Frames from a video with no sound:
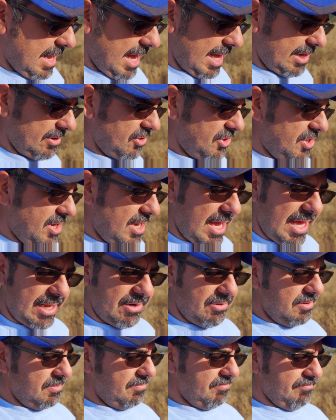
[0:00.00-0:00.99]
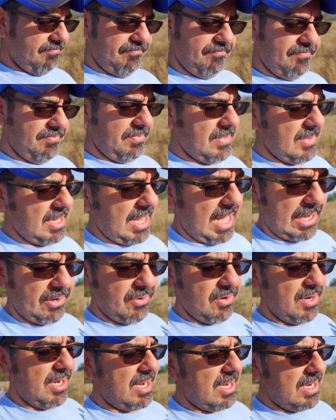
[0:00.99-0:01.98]
I
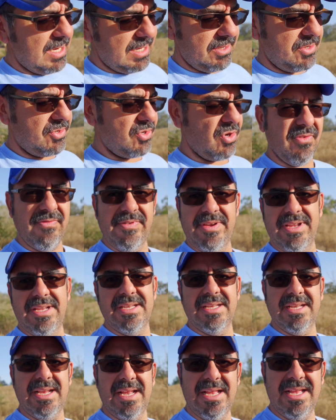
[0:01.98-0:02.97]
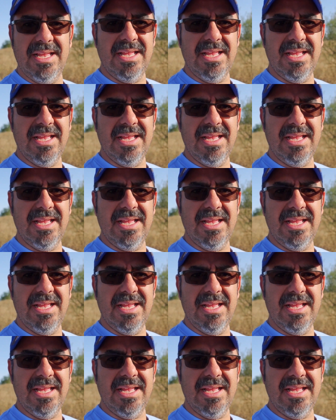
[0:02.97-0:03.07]
don't hunt trophies.